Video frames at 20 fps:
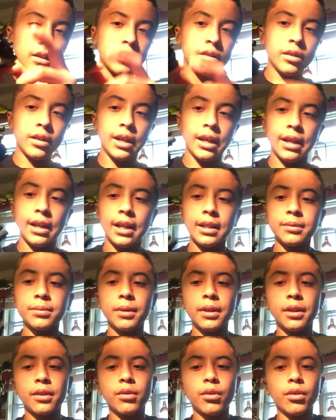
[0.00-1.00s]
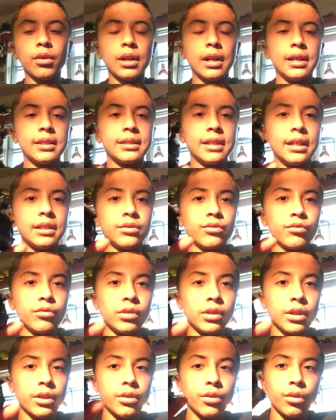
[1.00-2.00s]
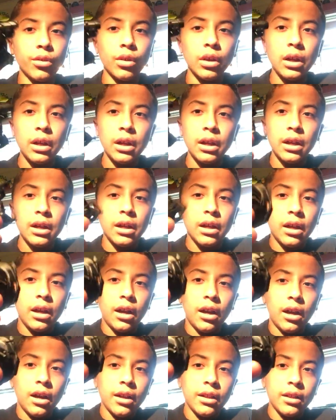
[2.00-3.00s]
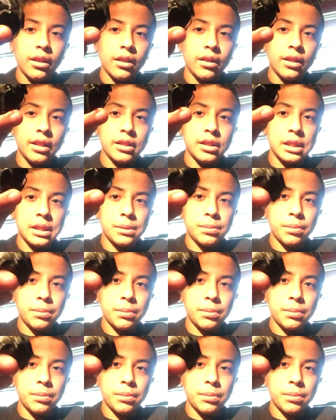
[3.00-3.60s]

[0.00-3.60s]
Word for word: So, yeah, that's pretty cool, guys. That's really cool. Uh, this is